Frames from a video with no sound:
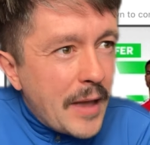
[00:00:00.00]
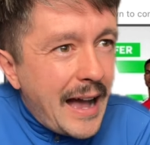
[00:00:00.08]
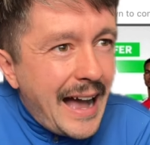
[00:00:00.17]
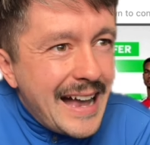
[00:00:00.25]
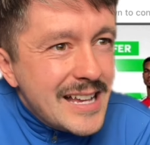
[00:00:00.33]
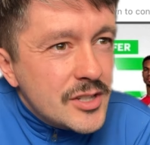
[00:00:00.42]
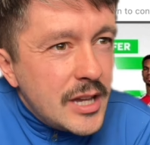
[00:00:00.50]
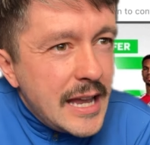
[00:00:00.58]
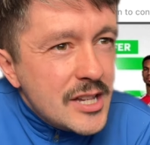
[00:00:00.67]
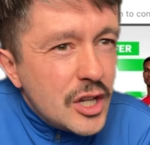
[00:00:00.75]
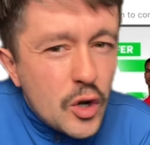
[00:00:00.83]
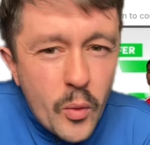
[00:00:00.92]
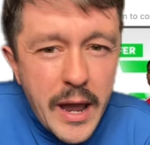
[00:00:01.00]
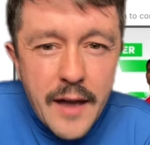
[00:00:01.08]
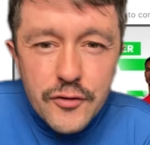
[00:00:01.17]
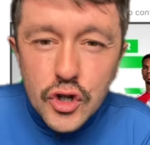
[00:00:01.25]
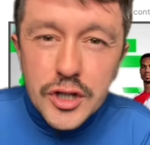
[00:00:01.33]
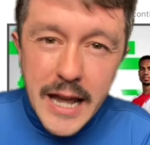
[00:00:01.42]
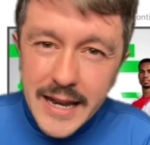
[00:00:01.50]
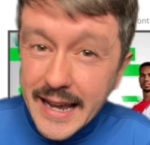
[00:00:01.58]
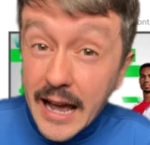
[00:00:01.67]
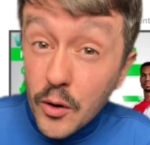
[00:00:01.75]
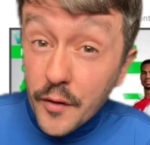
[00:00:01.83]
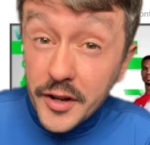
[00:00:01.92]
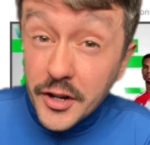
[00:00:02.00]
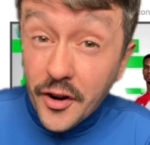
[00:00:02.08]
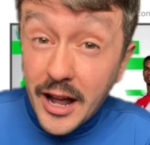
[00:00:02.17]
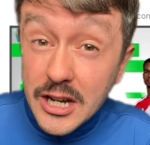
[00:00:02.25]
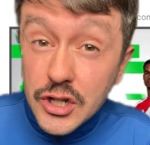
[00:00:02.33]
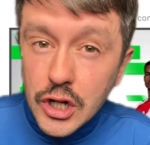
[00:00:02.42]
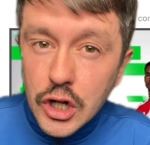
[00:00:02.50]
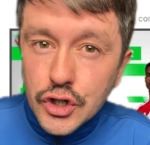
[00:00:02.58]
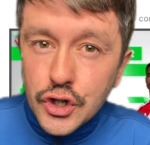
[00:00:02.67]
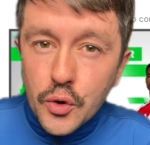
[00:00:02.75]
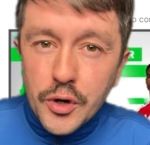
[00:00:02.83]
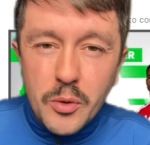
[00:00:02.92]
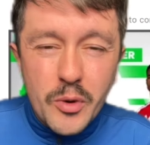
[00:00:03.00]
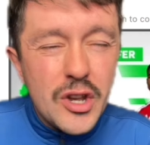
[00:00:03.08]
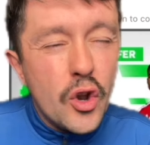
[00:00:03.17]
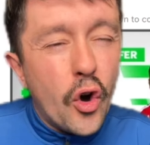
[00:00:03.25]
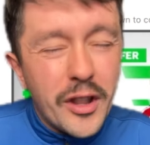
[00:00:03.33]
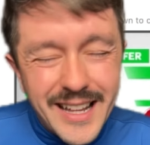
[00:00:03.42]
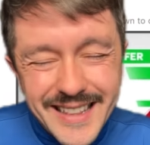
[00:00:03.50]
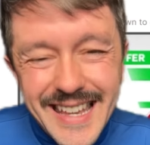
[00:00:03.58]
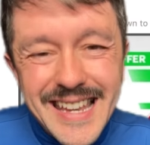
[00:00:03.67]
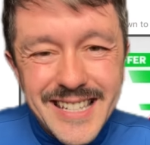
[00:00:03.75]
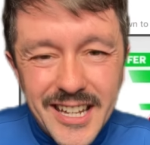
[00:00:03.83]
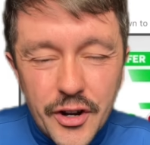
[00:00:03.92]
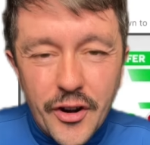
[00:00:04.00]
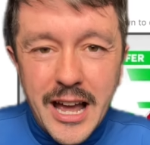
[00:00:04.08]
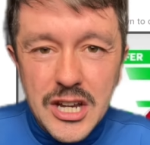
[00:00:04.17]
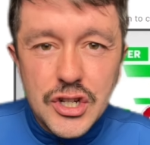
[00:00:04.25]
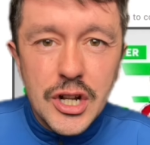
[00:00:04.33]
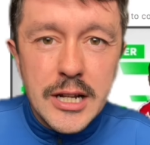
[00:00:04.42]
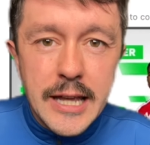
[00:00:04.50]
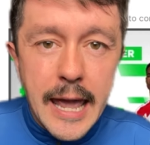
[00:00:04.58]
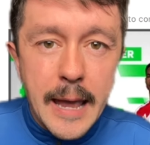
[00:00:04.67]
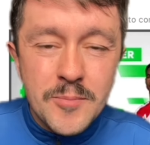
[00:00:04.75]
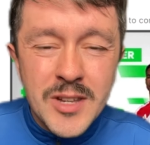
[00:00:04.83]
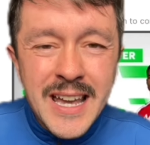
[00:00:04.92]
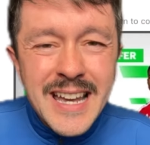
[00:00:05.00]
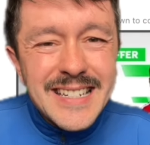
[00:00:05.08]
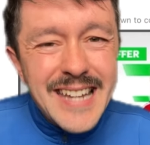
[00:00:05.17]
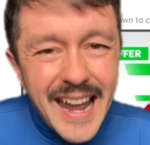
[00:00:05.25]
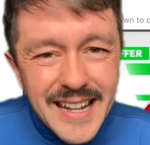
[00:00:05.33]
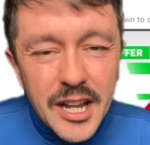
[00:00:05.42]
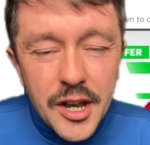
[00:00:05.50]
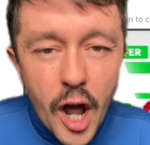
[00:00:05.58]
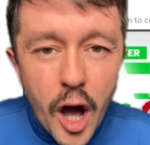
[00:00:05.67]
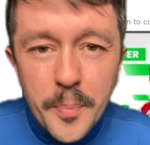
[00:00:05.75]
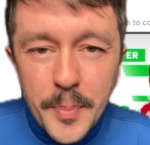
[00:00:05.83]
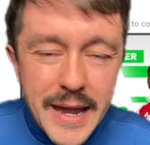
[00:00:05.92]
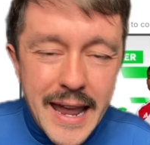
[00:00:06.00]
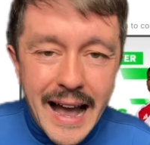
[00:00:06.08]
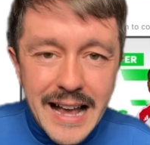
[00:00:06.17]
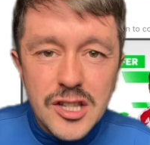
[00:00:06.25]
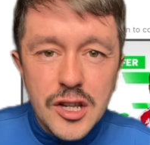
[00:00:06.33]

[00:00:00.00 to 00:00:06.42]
as, is it a way of just getting out of international duty? We know that these international games tend to not be as